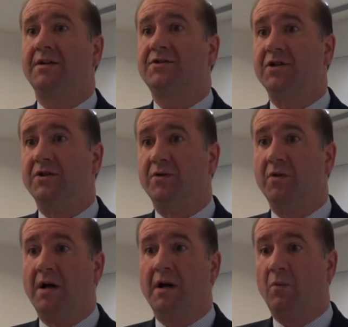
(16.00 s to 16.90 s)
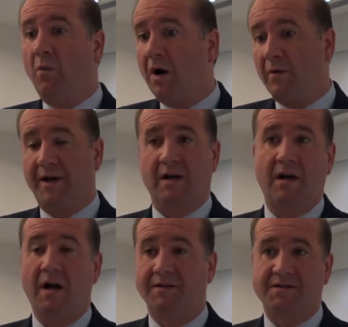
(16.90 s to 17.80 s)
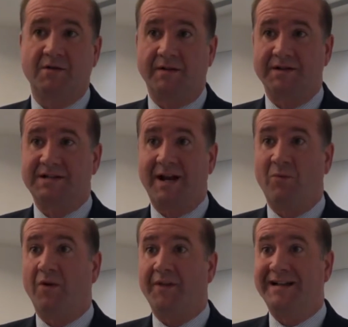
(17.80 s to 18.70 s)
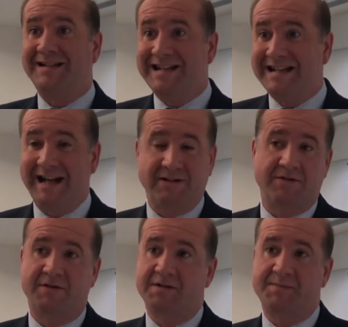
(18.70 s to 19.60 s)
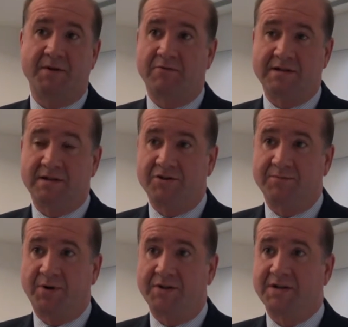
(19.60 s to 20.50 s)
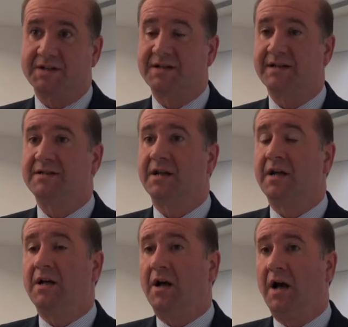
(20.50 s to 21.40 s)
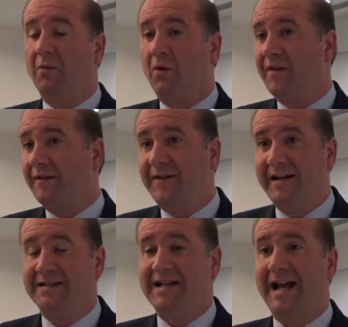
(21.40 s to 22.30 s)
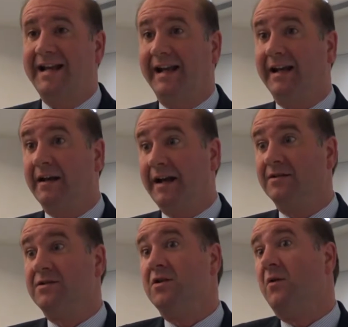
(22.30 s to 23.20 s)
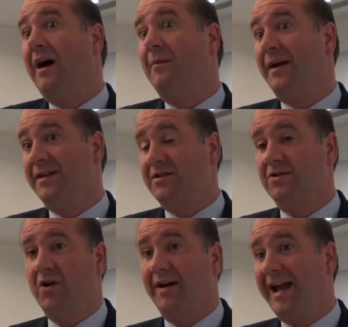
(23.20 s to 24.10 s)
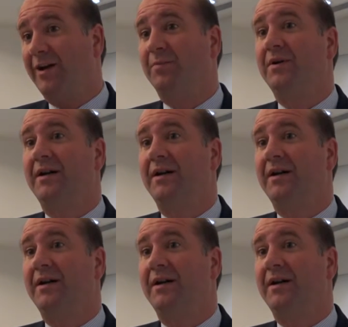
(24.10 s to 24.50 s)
to work with our clients to understand what they need out of dispute resolution processes, what they feel is lacking, and do our best to try and help